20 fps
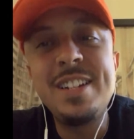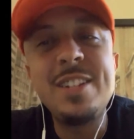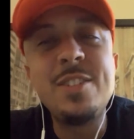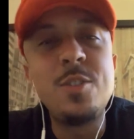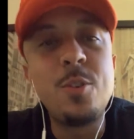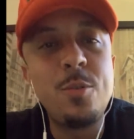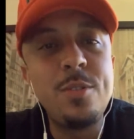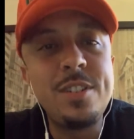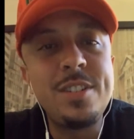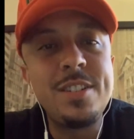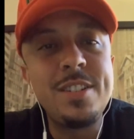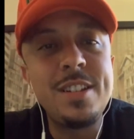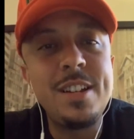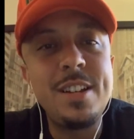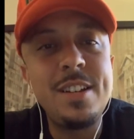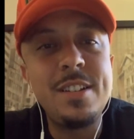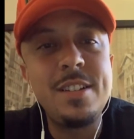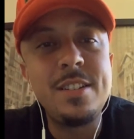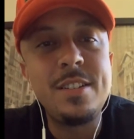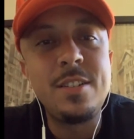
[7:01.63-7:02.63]
I did notice
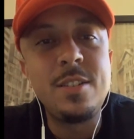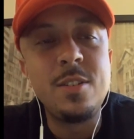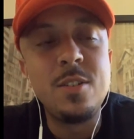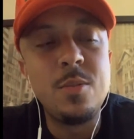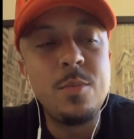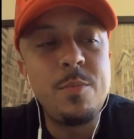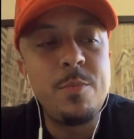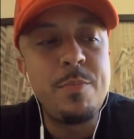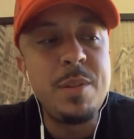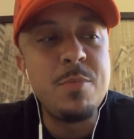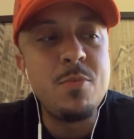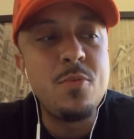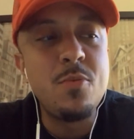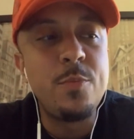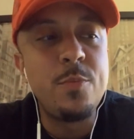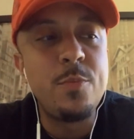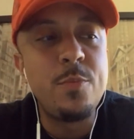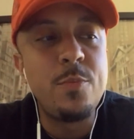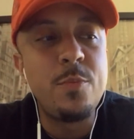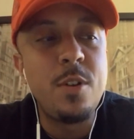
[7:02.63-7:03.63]
that.
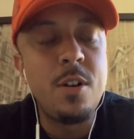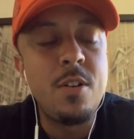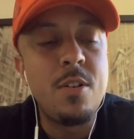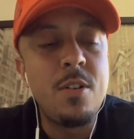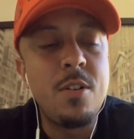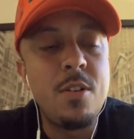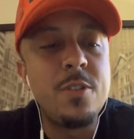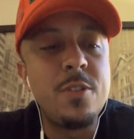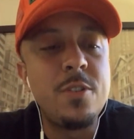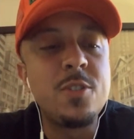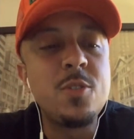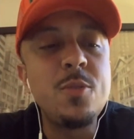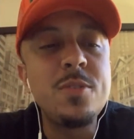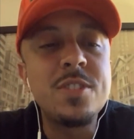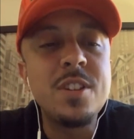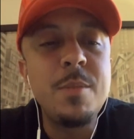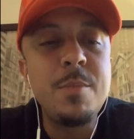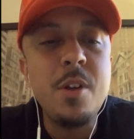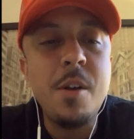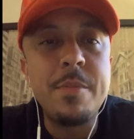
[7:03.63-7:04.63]
People. There's
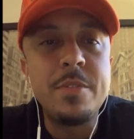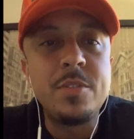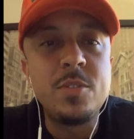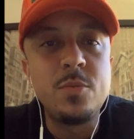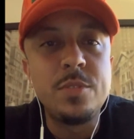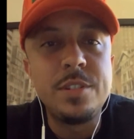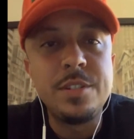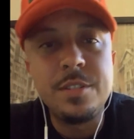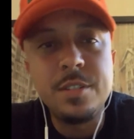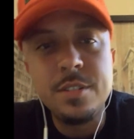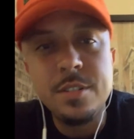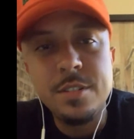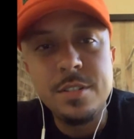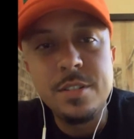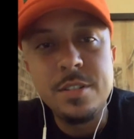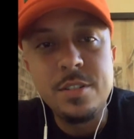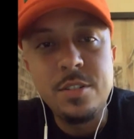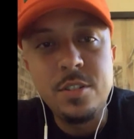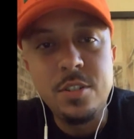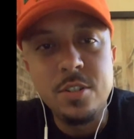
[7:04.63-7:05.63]
always gonna be opportunists.
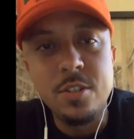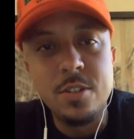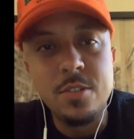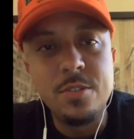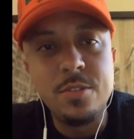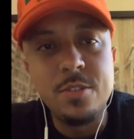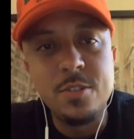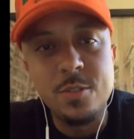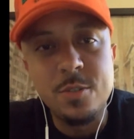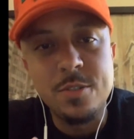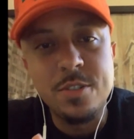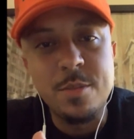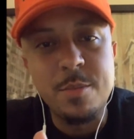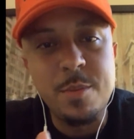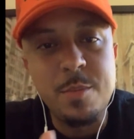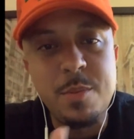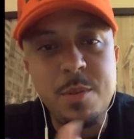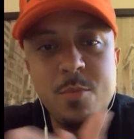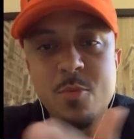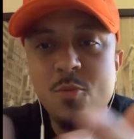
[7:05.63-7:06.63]
There's always
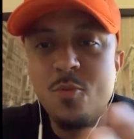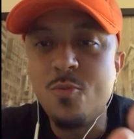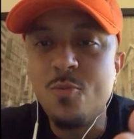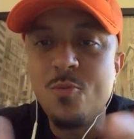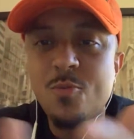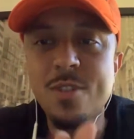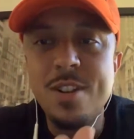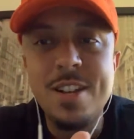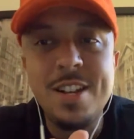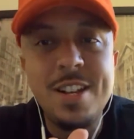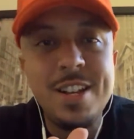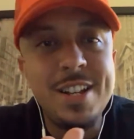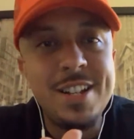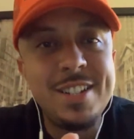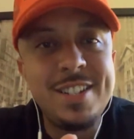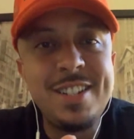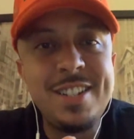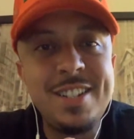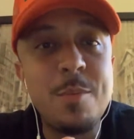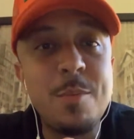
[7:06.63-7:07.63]
gonna be people who
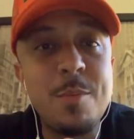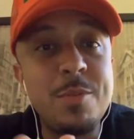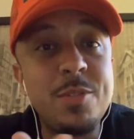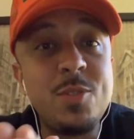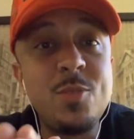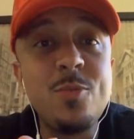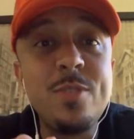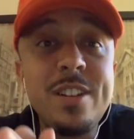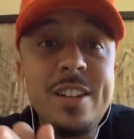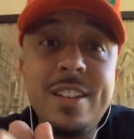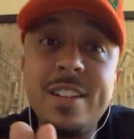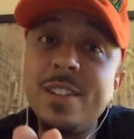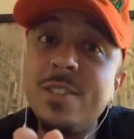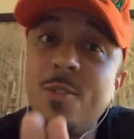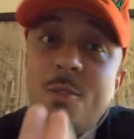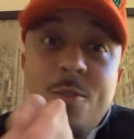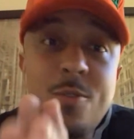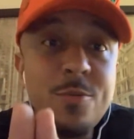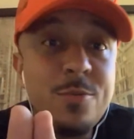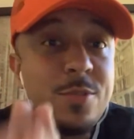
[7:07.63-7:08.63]
see the opportunity
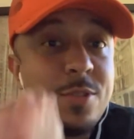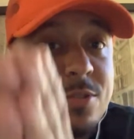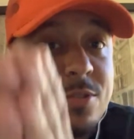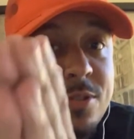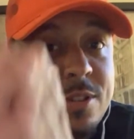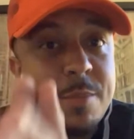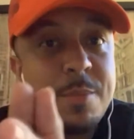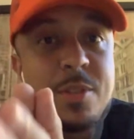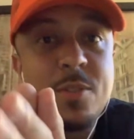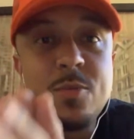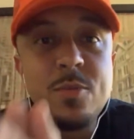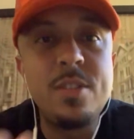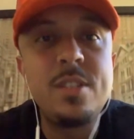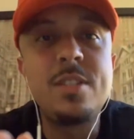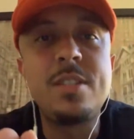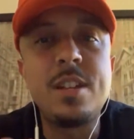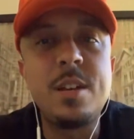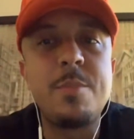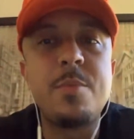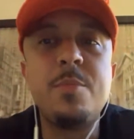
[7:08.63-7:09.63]
and let me do
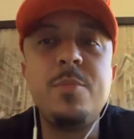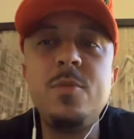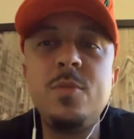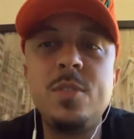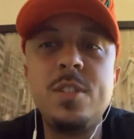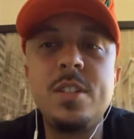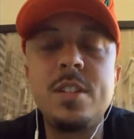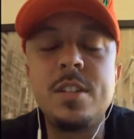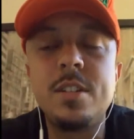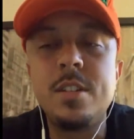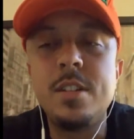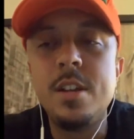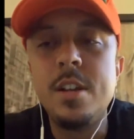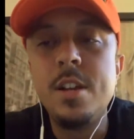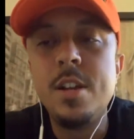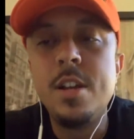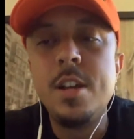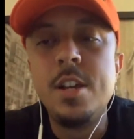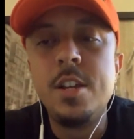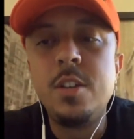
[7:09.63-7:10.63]
this type of music. And
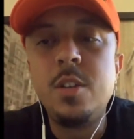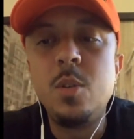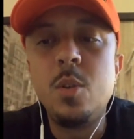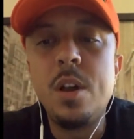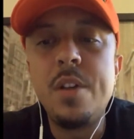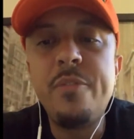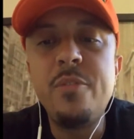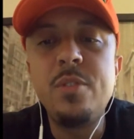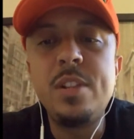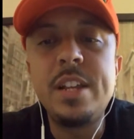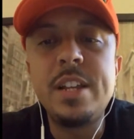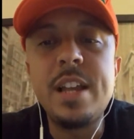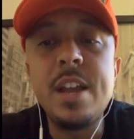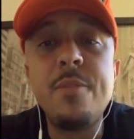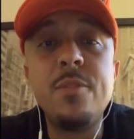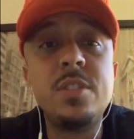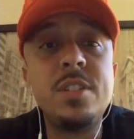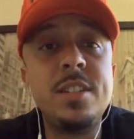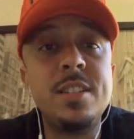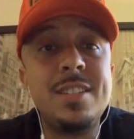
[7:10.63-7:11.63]
I feel like
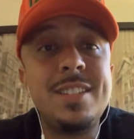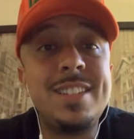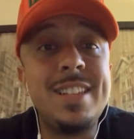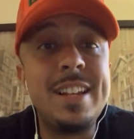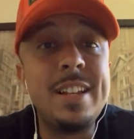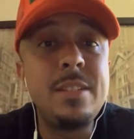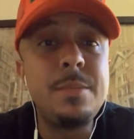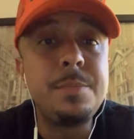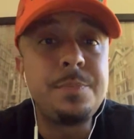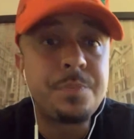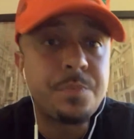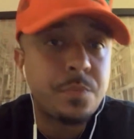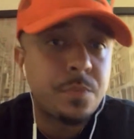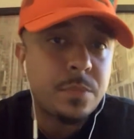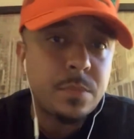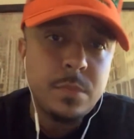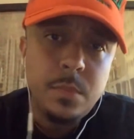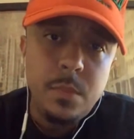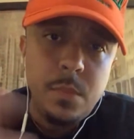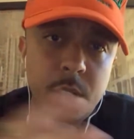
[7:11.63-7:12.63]
ever since
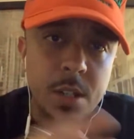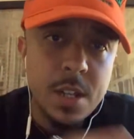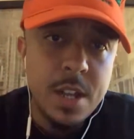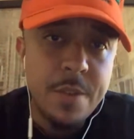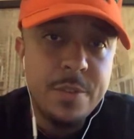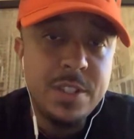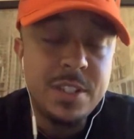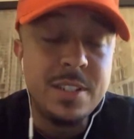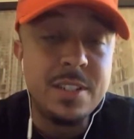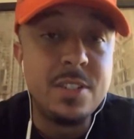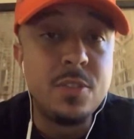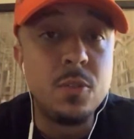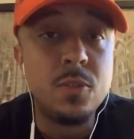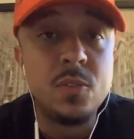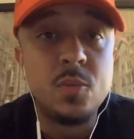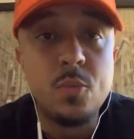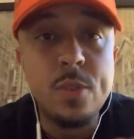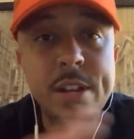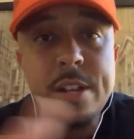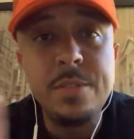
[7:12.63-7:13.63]

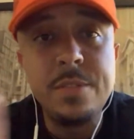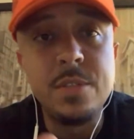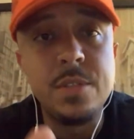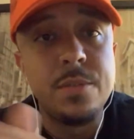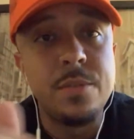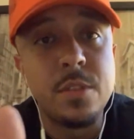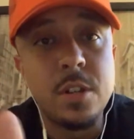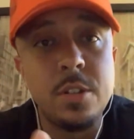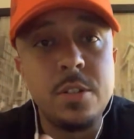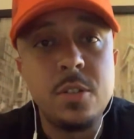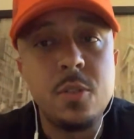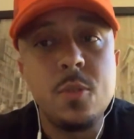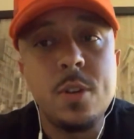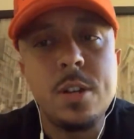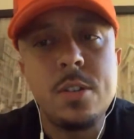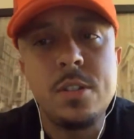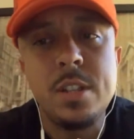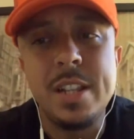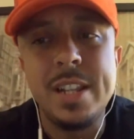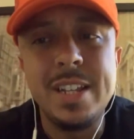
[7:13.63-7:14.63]
those waves of the
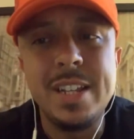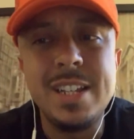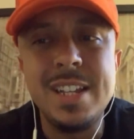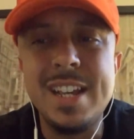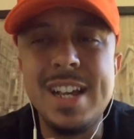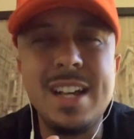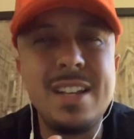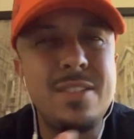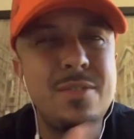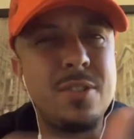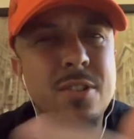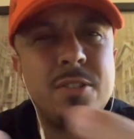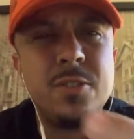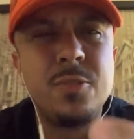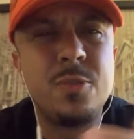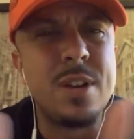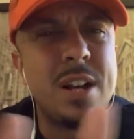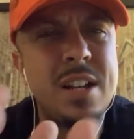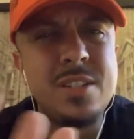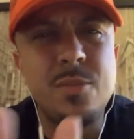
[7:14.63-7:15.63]
underground, like the
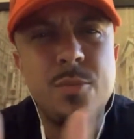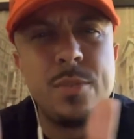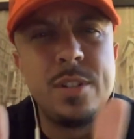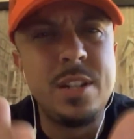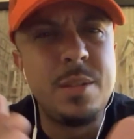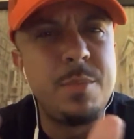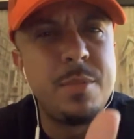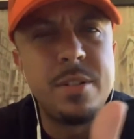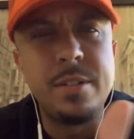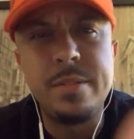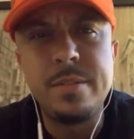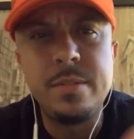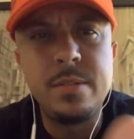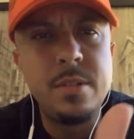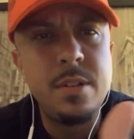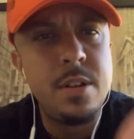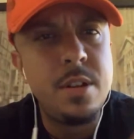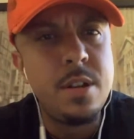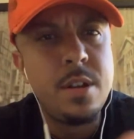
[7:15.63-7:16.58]
underground hasn't really been